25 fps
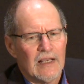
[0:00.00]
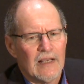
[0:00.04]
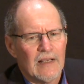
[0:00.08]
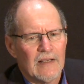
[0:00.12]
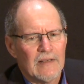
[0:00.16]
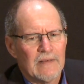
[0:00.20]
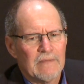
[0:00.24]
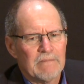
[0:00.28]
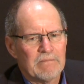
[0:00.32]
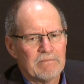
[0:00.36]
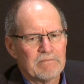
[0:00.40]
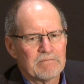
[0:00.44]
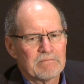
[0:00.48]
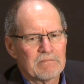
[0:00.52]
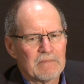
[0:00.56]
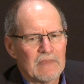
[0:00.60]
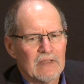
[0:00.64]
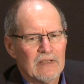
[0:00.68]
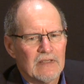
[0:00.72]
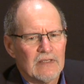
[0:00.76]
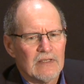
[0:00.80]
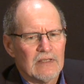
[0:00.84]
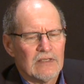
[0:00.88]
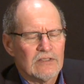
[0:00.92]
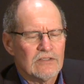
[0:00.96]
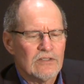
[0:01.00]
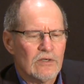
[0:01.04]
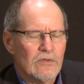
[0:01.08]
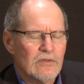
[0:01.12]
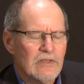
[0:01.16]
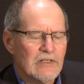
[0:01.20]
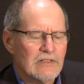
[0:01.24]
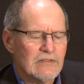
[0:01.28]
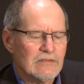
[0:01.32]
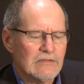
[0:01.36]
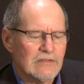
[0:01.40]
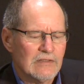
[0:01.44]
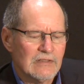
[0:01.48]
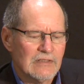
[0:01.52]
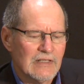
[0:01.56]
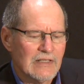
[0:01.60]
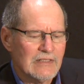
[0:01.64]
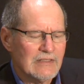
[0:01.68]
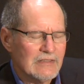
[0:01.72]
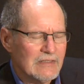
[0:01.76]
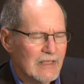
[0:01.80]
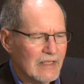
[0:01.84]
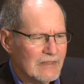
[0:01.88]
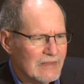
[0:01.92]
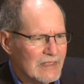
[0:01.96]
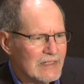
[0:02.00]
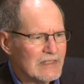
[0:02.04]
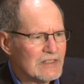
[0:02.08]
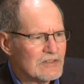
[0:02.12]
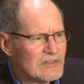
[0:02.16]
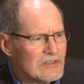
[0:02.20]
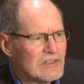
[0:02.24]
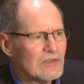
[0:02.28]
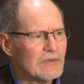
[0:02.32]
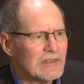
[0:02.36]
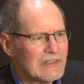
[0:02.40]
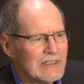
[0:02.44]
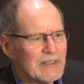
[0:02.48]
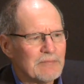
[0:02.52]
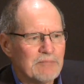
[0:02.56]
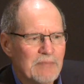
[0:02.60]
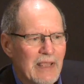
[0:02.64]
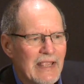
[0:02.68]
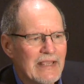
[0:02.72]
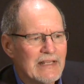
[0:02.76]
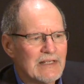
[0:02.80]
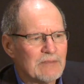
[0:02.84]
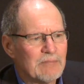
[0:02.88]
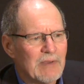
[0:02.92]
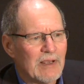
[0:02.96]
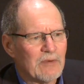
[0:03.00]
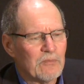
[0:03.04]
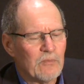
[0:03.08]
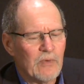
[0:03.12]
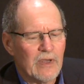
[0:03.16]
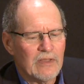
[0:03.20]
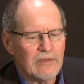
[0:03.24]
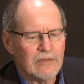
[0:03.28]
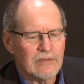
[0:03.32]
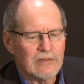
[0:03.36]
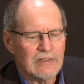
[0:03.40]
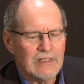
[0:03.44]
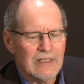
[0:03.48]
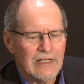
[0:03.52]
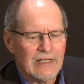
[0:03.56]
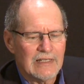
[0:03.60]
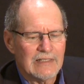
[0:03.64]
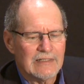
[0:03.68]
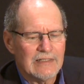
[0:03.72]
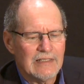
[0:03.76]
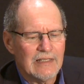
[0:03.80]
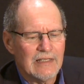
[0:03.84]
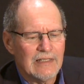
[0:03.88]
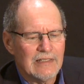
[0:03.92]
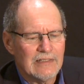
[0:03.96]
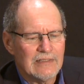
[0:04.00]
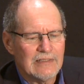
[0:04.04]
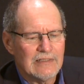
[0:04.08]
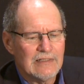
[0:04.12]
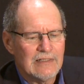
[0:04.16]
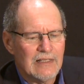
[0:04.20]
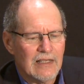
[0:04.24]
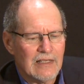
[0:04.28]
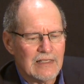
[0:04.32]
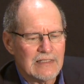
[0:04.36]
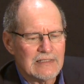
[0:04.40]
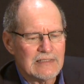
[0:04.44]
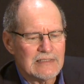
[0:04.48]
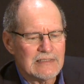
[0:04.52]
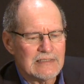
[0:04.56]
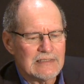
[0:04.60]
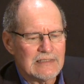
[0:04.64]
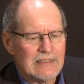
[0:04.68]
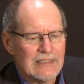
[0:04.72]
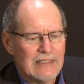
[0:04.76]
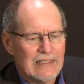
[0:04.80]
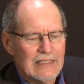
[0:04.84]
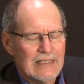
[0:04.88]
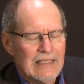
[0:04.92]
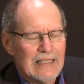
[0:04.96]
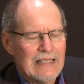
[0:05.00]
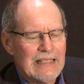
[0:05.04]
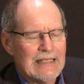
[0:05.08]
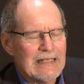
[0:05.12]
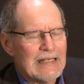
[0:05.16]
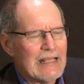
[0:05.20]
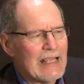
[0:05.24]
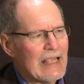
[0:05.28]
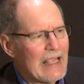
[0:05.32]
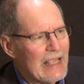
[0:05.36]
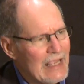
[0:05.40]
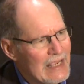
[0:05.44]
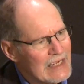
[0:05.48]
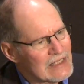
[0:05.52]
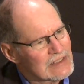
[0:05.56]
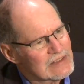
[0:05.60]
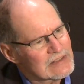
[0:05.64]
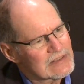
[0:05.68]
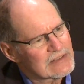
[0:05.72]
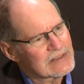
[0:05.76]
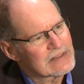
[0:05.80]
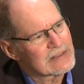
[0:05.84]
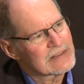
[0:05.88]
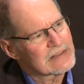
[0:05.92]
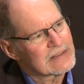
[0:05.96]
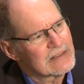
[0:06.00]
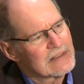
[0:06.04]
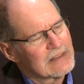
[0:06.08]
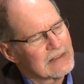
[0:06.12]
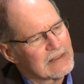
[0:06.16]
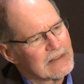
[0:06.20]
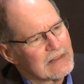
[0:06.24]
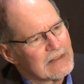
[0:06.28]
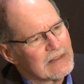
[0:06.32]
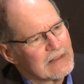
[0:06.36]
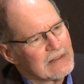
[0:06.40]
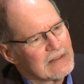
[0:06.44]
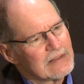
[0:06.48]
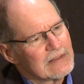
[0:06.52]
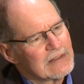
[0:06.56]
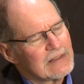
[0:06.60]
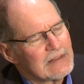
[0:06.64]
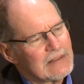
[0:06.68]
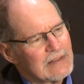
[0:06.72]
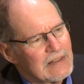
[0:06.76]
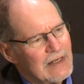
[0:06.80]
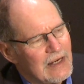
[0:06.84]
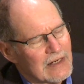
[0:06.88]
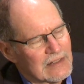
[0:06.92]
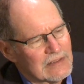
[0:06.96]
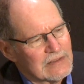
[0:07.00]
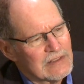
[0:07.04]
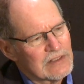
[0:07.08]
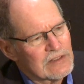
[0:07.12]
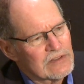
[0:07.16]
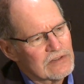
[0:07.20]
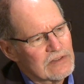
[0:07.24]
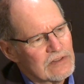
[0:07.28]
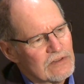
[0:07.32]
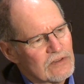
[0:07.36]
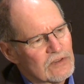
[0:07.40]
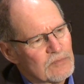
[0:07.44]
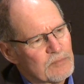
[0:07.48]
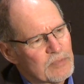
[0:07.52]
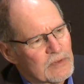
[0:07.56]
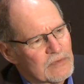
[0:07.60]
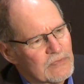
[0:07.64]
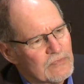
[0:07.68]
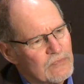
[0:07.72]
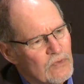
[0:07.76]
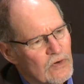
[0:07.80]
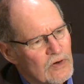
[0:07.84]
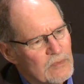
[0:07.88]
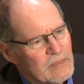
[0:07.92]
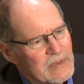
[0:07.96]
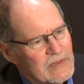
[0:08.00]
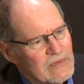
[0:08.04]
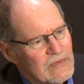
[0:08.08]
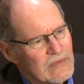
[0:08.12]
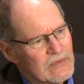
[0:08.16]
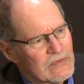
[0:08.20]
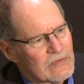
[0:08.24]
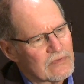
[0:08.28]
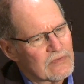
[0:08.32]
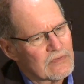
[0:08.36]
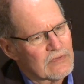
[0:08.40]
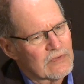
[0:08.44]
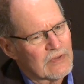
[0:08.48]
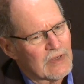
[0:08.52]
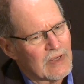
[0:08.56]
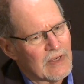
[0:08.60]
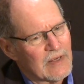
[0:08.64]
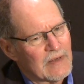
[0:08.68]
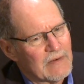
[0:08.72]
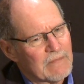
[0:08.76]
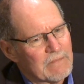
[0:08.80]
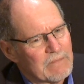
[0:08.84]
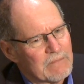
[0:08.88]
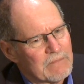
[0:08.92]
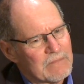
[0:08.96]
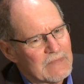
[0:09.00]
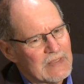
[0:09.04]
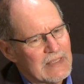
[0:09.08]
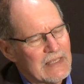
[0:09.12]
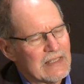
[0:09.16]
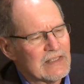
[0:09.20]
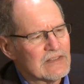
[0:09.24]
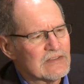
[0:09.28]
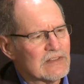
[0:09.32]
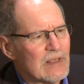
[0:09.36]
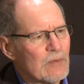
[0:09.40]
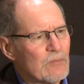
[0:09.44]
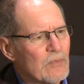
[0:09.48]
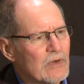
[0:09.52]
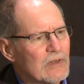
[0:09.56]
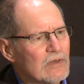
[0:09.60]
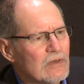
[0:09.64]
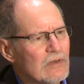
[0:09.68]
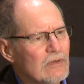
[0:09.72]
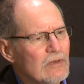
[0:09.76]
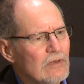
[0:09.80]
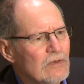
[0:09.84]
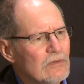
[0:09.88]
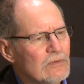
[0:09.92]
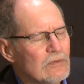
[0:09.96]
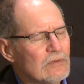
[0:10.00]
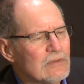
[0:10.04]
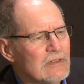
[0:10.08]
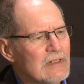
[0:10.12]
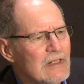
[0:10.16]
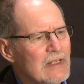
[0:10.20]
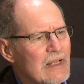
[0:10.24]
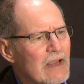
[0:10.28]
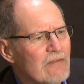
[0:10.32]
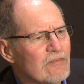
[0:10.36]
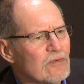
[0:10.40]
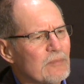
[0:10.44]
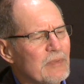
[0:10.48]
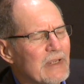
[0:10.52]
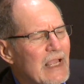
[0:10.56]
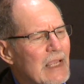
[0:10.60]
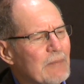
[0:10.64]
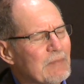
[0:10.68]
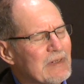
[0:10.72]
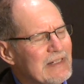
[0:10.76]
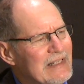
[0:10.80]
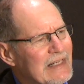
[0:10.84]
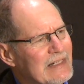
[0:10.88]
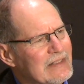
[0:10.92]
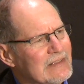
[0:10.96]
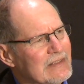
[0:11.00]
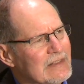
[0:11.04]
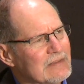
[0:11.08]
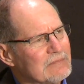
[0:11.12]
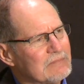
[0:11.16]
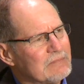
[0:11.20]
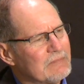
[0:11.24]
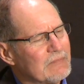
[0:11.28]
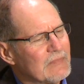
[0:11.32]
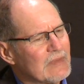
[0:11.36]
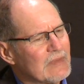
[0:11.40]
So I think there's still a debate about whether nicotine does enhance cognition or performance in someone who never became addicted.